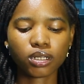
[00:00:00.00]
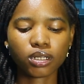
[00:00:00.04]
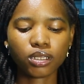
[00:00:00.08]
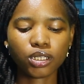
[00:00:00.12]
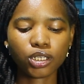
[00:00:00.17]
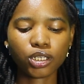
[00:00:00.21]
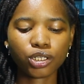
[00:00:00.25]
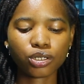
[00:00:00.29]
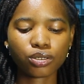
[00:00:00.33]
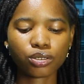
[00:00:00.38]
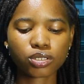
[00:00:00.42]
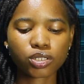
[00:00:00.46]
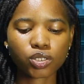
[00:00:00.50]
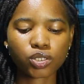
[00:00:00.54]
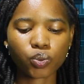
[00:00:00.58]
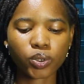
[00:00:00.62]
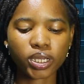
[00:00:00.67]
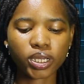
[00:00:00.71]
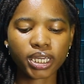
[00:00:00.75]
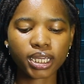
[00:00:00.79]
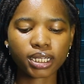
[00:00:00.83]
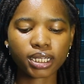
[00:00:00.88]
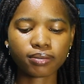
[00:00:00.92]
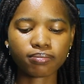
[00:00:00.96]
The youths'
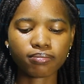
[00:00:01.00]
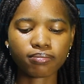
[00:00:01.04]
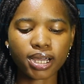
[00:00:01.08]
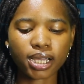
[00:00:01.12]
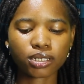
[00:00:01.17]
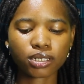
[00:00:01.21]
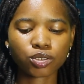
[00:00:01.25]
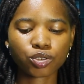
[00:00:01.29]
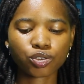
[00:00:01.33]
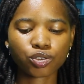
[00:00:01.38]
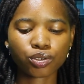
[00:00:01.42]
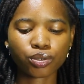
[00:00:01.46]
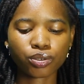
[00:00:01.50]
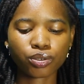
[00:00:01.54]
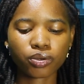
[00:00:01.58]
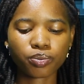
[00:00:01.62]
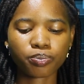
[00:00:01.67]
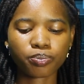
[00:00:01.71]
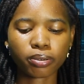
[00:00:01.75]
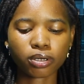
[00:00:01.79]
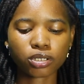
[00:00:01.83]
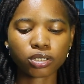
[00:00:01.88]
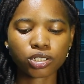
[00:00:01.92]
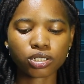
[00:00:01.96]
weekend marched through
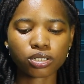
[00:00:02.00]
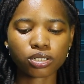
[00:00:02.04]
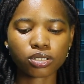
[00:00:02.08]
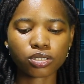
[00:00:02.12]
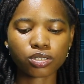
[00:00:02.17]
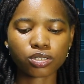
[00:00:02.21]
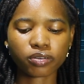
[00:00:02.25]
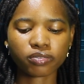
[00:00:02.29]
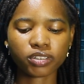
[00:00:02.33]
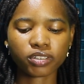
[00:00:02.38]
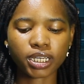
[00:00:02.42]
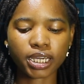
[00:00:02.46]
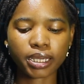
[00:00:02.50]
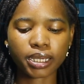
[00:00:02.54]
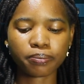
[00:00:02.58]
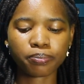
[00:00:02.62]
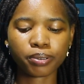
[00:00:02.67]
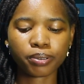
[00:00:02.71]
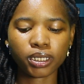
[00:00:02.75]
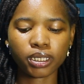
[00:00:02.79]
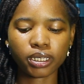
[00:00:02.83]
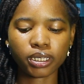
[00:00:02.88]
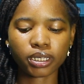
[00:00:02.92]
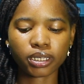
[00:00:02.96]
portions of the
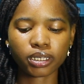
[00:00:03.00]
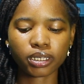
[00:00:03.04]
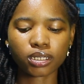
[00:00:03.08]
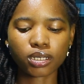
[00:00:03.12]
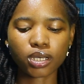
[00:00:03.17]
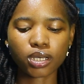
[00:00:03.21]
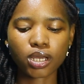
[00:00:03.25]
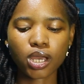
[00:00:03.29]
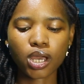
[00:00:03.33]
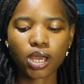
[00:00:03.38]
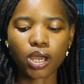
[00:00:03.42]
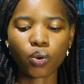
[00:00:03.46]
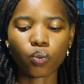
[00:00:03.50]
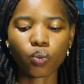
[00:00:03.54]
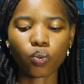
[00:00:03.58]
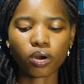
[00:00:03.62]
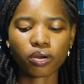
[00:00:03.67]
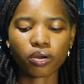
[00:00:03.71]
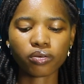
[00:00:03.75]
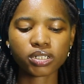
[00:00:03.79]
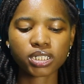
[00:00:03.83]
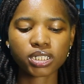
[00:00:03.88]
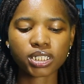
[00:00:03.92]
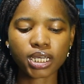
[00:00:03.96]
MPA
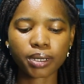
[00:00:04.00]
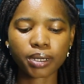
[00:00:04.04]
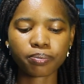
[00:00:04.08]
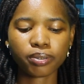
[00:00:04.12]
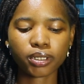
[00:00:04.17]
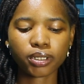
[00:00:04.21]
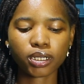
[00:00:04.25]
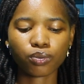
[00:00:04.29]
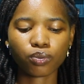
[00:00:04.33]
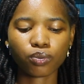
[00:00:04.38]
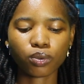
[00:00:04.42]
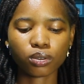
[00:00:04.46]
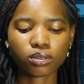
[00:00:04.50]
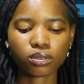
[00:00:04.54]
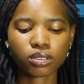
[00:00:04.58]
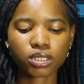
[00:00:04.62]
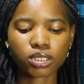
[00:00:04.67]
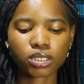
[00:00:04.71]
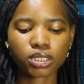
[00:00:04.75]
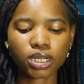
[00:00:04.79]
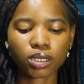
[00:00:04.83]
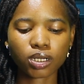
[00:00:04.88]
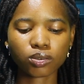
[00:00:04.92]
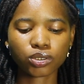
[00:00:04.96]
Warri Saple
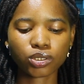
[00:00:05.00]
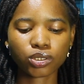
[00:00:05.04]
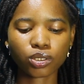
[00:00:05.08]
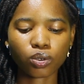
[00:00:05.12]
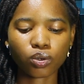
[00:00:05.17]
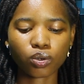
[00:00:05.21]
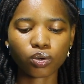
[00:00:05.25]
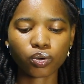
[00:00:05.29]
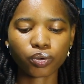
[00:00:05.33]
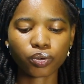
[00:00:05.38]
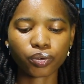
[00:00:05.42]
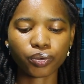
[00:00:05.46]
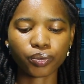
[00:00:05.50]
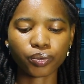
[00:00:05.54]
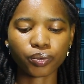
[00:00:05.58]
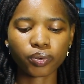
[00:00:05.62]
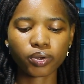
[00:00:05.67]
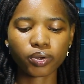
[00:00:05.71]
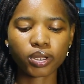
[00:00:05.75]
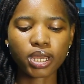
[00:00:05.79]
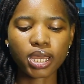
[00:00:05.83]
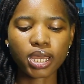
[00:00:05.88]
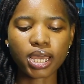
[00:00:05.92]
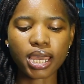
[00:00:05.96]
roads down to
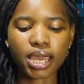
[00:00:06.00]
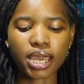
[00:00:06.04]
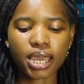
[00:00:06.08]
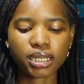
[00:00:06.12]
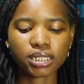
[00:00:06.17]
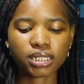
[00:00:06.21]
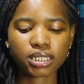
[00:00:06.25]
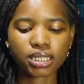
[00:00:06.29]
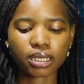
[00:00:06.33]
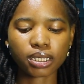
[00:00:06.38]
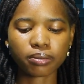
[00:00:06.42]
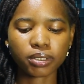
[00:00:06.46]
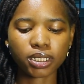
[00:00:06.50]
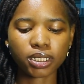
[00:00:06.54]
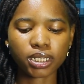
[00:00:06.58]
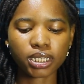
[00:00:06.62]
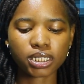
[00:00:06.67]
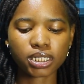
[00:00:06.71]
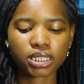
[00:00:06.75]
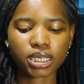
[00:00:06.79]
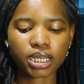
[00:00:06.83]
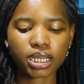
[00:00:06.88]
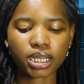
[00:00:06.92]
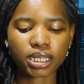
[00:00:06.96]
Ogunu and
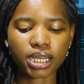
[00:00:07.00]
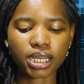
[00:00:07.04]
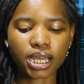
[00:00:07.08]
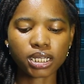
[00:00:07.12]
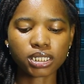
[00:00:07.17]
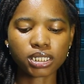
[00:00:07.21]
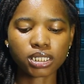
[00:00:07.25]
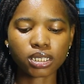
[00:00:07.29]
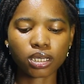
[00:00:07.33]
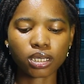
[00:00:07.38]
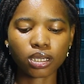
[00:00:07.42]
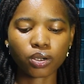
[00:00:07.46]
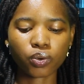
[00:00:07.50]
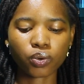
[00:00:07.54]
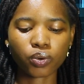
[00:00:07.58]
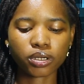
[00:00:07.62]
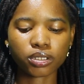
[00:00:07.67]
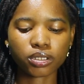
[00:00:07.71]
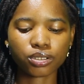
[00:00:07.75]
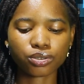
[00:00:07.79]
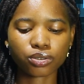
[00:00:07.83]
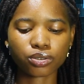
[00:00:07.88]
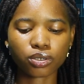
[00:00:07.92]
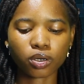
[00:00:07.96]
terminated at
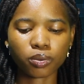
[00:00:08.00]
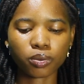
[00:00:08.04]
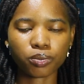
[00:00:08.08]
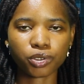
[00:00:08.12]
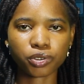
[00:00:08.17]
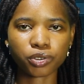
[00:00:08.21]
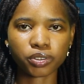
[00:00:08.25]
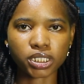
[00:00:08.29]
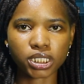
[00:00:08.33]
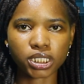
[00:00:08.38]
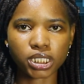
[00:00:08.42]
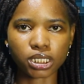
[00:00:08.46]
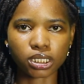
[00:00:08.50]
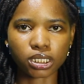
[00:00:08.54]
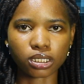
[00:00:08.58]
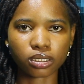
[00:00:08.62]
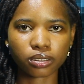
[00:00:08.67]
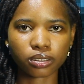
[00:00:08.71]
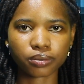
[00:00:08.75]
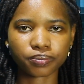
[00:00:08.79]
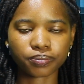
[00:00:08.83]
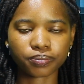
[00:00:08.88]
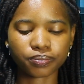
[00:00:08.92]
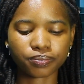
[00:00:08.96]
Ikpuri
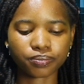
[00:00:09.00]
community.